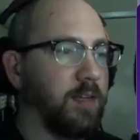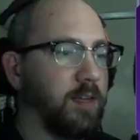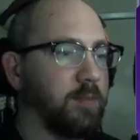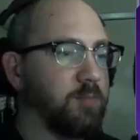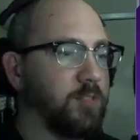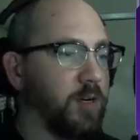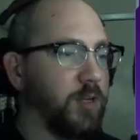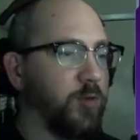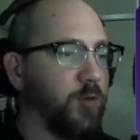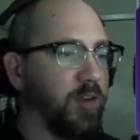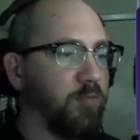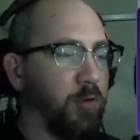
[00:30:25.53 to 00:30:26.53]
I'm sorry
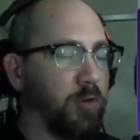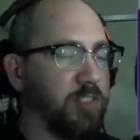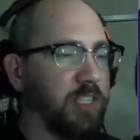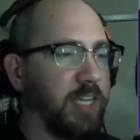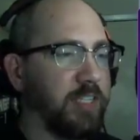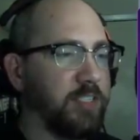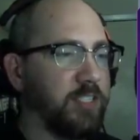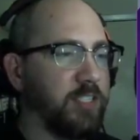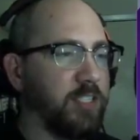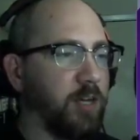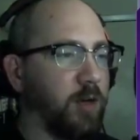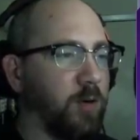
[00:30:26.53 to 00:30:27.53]
you have poor taste.
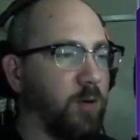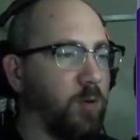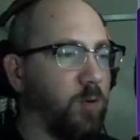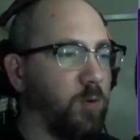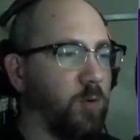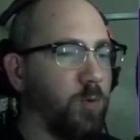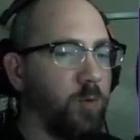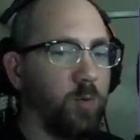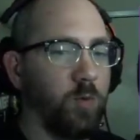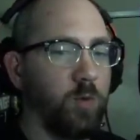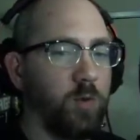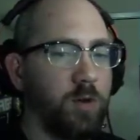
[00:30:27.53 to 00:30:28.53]

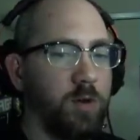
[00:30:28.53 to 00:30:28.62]
So...